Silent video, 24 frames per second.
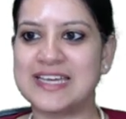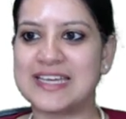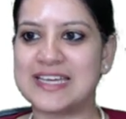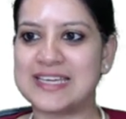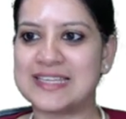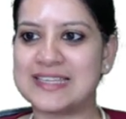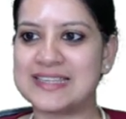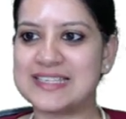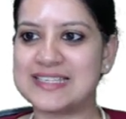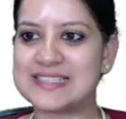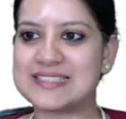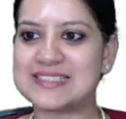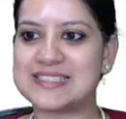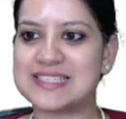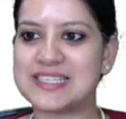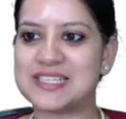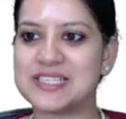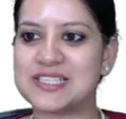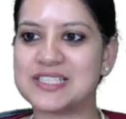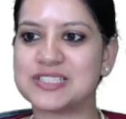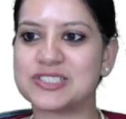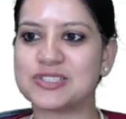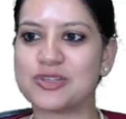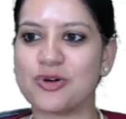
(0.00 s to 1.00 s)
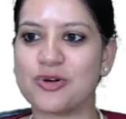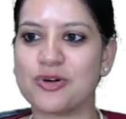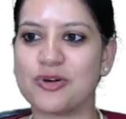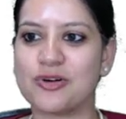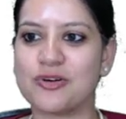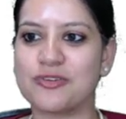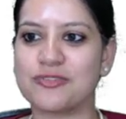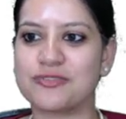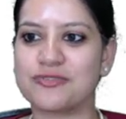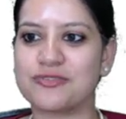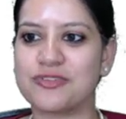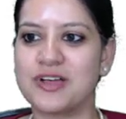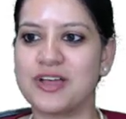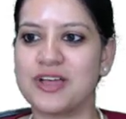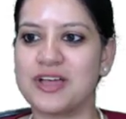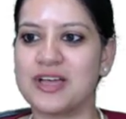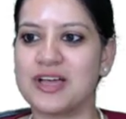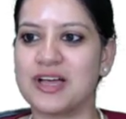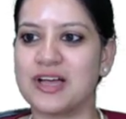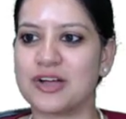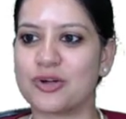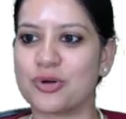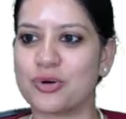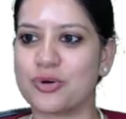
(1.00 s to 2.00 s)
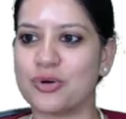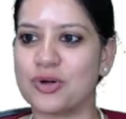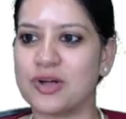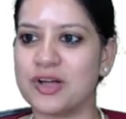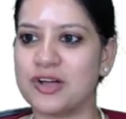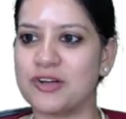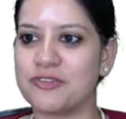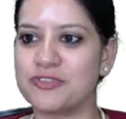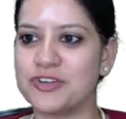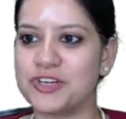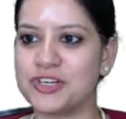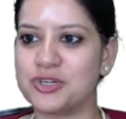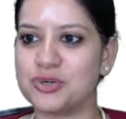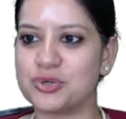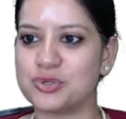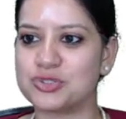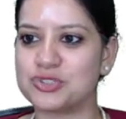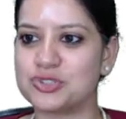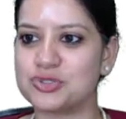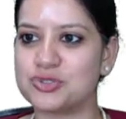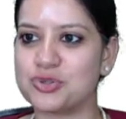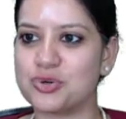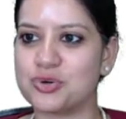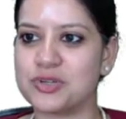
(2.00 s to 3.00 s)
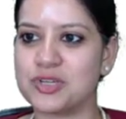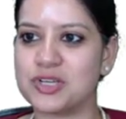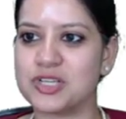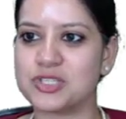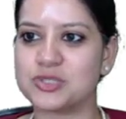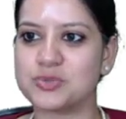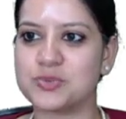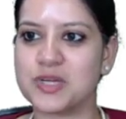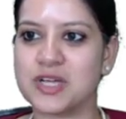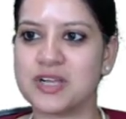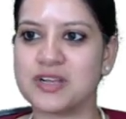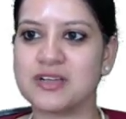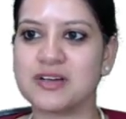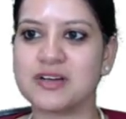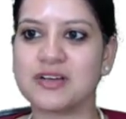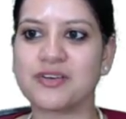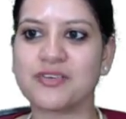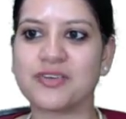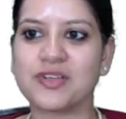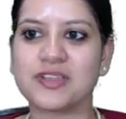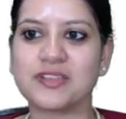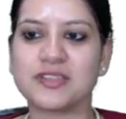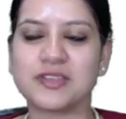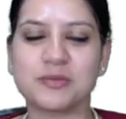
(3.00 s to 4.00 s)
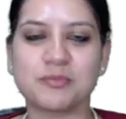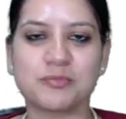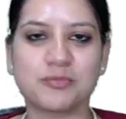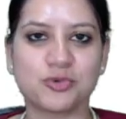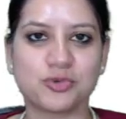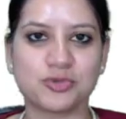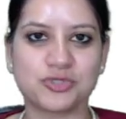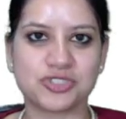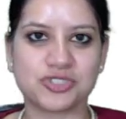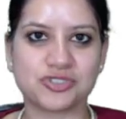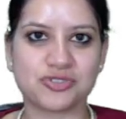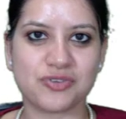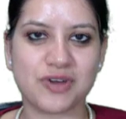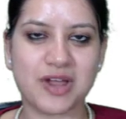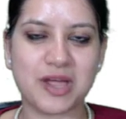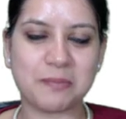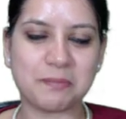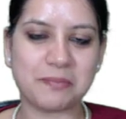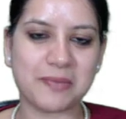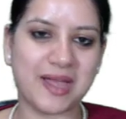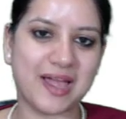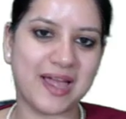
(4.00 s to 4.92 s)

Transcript: In this series of video tutorials, we are learning the Bootstrap,